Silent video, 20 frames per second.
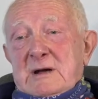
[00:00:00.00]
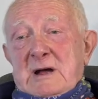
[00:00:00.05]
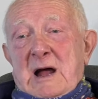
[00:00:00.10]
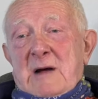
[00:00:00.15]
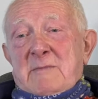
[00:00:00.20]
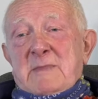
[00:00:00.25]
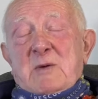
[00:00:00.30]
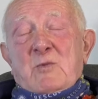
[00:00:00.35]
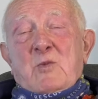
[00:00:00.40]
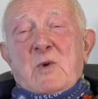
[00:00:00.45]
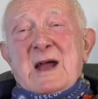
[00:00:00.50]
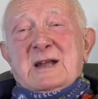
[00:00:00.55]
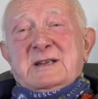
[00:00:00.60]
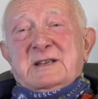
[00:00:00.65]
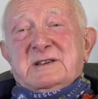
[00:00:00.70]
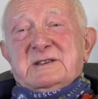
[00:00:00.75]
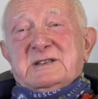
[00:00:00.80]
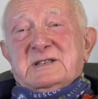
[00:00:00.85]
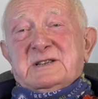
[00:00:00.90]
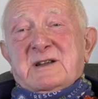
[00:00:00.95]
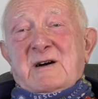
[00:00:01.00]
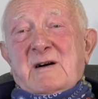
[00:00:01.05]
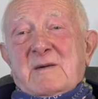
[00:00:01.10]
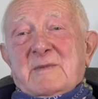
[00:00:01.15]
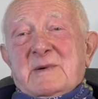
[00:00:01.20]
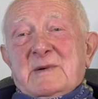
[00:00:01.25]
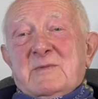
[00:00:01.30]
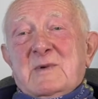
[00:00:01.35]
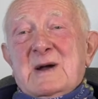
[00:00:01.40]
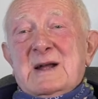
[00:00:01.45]
where do you
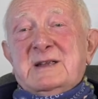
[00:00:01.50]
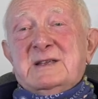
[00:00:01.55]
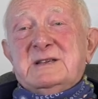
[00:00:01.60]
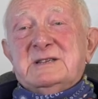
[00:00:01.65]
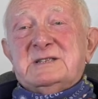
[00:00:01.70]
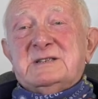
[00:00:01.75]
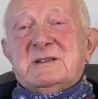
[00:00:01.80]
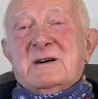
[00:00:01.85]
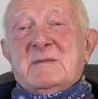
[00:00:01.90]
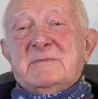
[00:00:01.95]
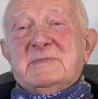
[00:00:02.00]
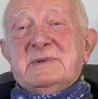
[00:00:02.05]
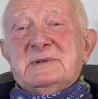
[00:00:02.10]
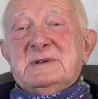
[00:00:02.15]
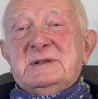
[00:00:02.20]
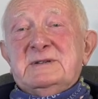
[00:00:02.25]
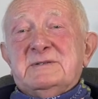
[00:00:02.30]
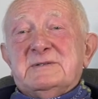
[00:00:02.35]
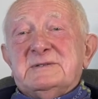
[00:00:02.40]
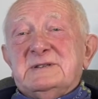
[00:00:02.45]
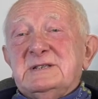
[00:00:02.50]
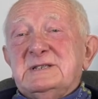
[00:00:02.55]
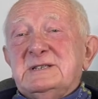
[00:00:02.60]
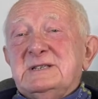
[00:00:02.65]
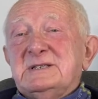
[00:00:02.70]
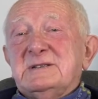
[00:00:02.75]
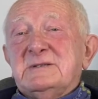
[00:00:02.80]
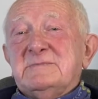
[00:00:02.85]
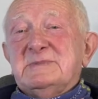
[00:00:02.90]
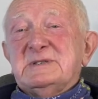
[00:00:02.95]
stop? Where do you stop putting
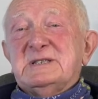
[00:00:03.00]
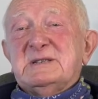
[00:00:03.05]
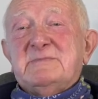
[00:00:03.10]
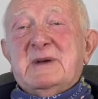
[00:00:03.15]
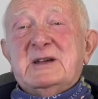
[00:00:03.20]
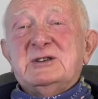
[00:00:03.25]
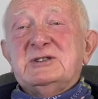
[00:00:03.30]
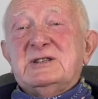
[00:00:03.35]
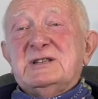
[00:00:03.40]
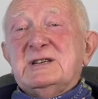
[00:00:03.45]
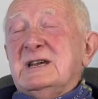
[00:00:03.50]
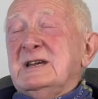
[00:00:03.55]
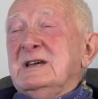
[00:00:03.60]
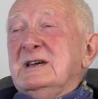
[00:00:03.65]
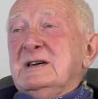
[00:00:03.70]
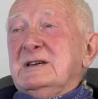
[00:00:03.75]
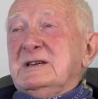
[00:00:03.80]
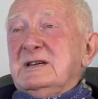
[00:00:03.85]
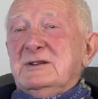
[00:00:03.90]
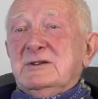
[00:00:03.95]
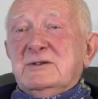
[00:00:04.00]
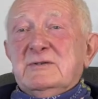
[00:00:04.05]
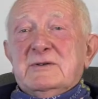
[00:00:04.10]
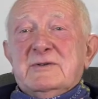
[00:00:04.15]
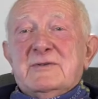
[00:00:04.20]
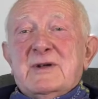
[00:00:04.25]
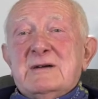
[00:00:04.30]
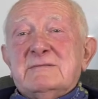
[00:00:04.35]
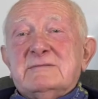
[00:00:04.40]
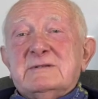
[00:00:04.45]
notices up, especially,
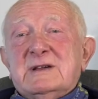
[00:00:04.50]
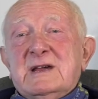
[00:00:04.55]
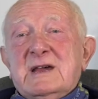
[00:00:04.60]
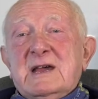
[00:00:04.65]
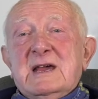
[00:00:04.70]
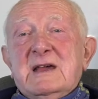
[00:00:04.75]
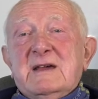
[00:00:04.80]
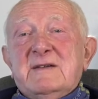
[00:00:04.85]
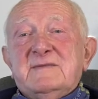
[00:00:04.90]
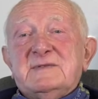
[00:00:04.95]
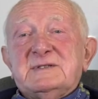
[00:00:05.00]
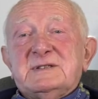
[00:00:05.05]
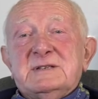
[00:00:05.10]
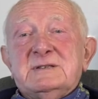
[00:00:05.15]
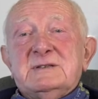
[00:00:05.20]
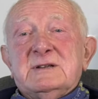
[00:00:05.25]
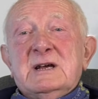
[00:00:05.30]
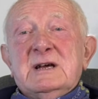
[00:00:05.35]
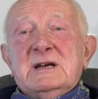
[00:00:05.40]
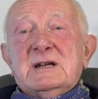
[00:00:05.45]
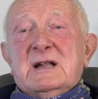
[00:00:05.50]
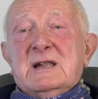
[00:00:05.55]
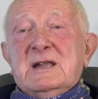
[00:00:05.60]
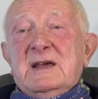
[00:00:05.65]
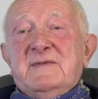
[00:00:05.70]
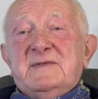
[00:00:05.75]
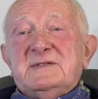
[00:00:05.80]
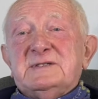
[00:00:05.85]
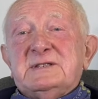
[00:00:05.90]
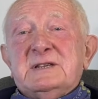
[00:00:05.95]
around caves and
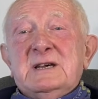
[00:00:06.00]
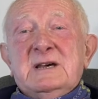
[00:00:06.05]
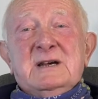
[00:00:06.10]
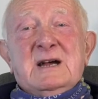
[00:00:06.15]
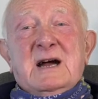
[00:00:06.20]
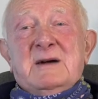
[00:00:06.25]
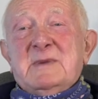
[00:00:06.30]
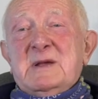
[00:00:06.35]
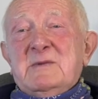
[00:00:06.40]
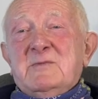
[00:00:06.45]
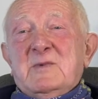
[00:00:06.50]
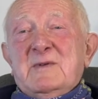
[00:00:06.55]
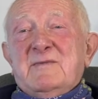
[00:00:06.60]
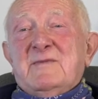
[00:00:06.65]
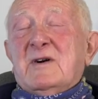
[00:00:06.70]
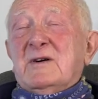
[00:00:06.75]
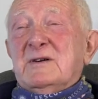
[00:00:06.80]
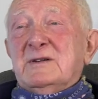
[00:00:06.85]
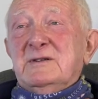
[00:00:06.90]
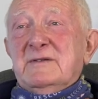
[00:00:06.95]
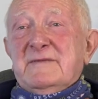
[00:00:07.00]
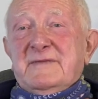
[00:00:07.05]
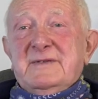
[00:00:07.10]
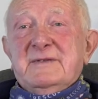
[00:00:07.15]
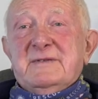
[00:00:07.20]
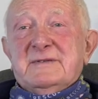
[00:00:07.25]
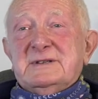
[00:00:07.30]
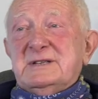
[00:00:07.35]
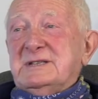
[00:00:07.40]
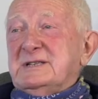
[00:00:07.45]
cliffs? We've got enough
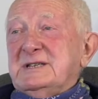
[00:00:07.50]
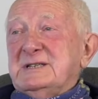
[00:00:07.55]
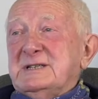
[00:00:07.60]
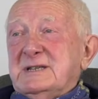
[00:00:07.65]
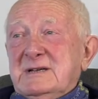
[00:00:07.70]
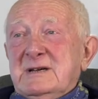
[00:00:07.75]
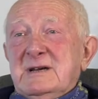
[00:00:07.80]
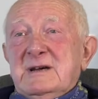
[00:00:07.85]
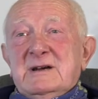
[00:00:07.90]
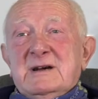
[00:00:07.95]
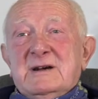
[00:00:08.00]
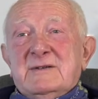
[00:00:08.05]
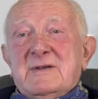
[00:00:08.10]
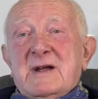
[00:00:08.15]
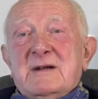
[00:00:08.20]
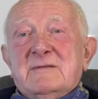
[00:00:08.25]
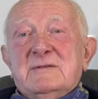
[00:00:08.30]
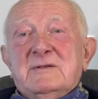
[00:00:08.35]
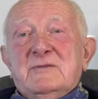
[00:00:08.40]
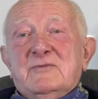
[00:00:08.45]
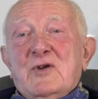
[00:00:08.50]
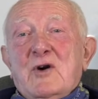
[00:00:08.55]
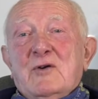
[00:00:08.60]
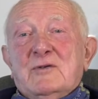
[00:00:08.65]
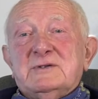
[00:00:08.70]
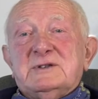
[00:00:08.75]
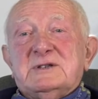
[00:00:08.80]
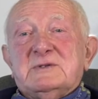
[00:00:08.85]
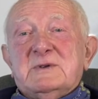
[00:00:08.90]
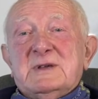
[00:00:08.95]
notices around the
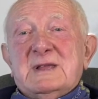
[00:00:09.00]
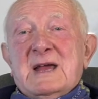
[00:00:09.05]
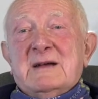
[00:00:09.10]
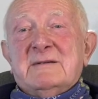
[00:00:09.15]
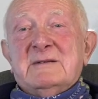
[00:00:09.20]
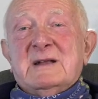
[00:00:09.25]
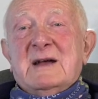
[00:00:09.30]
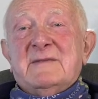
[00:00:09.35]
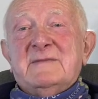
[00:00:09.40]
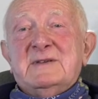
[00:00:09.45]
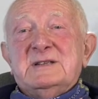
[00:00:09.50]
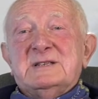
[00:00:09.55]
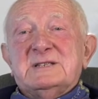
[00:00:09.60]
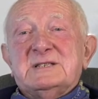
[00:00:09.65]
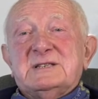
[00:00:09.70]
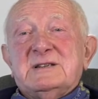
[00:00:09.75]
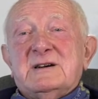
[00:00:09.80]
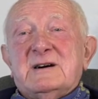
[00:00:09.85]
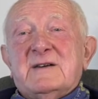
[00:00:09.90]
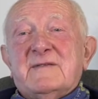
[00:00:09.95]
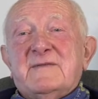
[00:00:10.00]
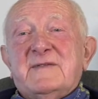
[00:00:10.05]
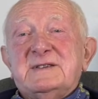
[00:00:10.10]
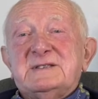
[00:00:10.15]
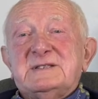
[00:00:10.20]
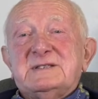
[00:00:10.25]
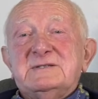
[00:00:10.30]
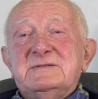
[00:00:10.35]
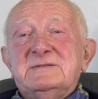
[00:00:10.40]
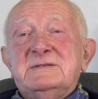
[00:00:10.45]
roads without having to start
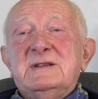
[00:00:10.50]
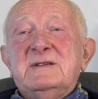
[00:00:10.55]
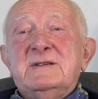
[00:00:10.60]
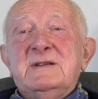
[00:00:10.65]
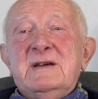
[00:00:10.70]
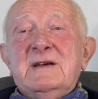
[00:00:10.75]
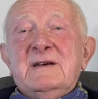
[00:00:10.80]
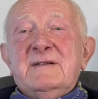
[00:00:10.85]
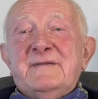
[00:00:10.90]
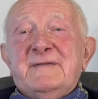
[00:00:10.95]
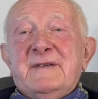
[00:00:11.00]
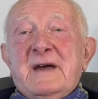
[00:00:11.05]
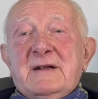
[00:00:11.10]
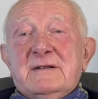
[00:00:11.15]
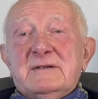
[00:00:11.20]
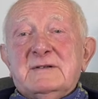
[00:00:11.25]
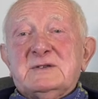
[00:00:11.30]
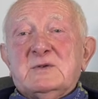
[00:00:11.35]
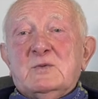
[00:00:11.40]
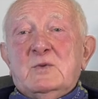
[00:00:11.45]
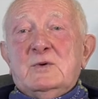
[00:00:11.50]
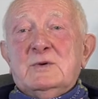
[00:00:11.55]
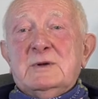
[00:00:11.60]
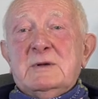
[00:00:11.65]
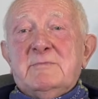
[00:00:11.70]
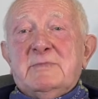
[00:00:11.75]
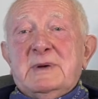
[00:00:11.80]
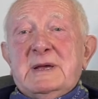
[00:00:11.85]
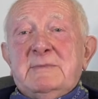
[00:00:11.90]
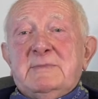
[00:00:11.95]
festooning fells,
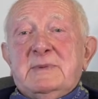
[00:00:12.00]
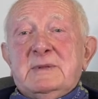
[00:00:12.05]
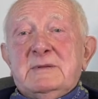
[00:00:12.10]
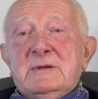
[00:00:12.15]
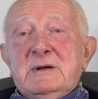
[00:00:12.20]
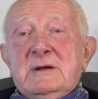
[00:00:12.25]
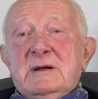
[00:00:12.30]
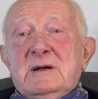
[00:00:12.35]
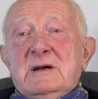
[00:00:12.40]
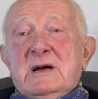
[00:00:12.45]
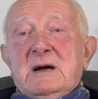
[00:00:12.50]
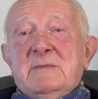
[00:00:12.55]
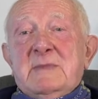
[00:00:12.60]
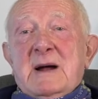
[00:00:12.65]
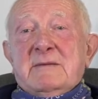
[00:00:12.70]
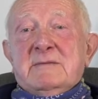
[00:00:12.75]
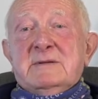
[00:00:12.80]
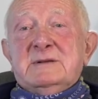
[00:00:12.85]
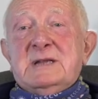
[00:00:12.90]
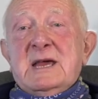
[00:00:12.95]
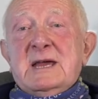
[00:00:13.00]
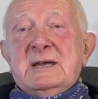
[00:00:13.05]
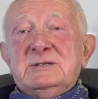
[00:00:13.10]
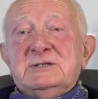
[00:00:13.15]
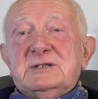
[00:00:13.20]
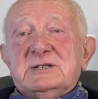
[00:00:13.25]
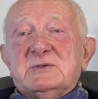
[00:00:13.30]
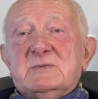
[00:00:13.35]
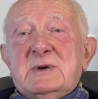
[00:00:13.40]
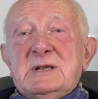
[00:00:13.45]
warning people about the
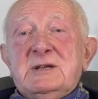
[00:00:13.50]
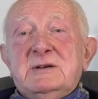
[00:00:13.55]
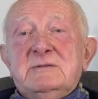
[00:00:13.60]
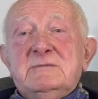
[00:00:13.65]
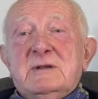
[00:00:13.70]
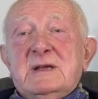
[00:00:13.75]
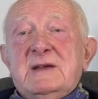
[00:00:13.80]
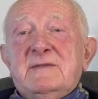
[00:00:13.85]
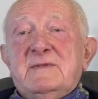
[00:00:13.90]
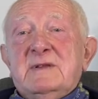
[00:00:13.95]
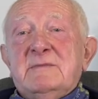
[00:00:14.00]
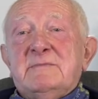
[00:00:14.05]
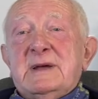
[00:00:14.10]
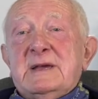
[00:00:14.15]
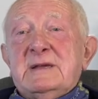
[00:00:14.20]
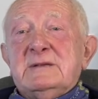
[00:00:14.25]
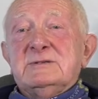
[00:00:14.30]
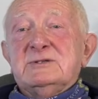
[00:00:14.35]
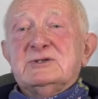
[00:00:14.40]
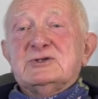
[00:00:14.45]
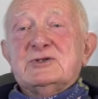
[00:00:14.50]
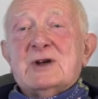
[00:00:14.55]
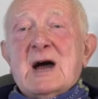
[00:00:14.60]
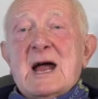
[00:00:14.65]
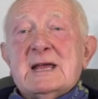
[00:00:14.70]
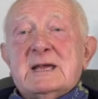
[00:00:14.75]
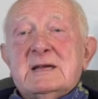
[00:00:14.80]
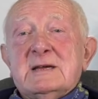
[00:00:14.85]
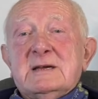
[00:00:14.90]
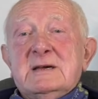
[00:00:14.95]
dangers. When you leave the beaten
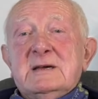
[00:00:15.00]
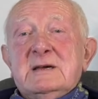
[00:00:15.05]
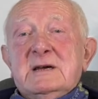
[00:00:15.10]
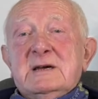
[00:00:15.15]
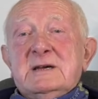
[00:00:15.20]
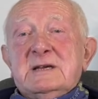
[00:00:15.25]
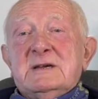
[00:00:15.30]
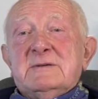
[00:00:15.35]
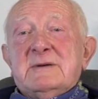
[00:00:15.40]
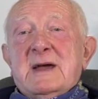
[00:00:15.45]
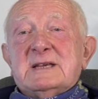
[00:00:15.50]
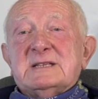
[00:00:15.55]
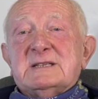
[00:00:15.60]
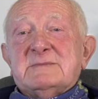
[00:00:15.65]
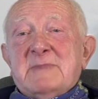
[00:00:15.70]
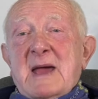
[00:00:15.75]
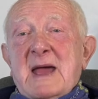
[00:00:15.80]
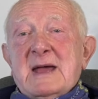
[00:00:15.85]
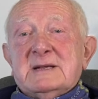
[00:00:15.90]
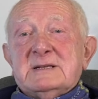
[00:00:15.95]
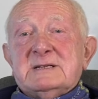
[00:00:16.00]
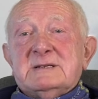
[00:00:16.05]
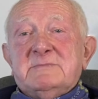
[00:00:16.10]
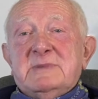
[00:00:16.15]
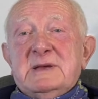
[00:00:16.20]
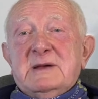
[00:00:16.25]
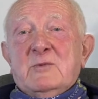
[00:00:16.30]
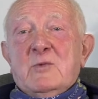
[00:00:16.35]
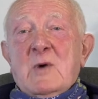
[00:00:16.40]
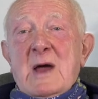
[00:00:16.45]
track, you expect to
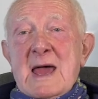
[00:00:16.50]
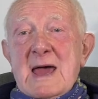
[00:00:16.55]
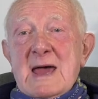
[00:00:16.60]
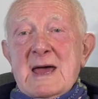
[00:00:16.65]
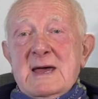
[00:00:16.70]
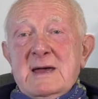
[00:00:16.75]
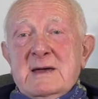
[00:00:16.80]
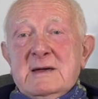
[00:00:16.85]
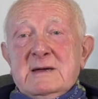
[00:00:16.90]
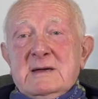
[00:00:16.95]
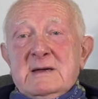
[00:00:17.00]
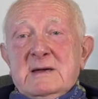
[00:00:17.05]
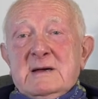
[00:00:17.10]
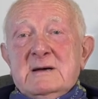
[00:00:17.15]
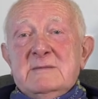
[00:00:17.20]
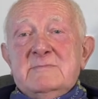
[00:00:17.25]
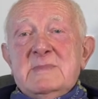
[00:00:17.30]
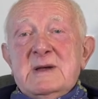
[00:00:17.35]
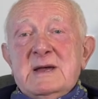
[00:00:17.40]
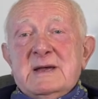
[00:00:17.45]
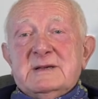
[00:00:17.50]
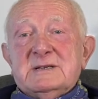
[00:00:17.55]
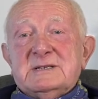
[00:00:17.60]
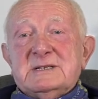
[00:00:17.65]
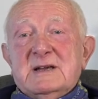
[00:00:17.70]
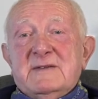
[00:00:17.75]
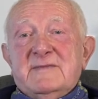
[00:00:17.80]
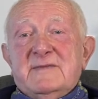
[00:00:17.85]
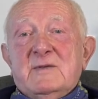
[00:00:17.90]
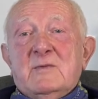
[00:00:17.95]
be aware and make
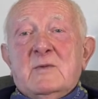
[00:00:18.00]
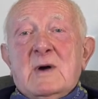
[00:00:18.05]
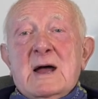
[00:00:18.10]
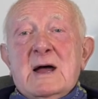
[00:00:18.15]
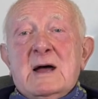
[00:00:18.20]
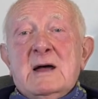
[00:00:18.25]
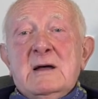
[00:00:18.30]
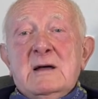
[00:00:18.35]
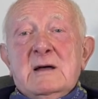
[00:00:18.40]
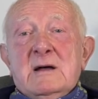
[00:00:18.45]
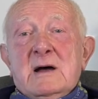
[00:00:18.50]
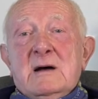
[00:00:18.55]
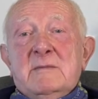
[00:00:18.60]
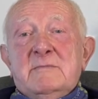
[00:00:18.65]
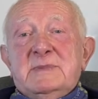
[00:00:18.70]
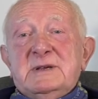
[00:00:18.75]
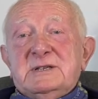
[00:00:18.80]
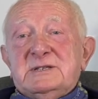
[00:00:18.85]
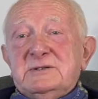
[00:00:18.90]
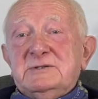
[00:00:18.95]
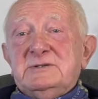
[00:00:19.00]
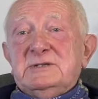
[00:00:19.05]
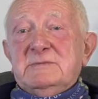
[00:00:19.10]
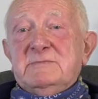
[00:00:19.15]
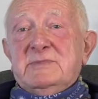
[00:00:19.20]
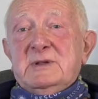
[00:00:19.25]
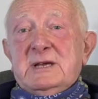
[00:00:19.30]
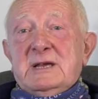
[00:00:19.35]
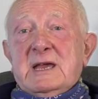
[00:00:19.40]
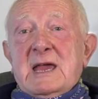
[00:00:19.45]
yourself aware and be
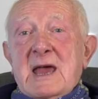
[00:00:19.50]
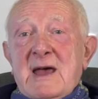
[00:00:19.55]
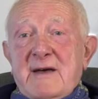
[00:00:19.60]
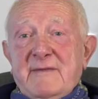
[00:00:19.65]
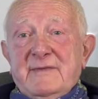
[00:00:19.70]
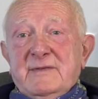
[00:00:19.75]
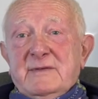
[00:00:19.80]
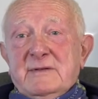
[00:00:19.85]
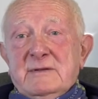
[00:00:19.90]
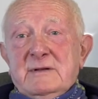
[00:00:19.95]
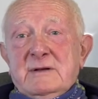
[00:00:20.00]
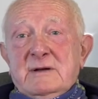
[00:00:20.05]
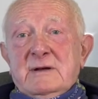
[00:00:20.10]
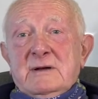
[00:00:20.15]
suitably careful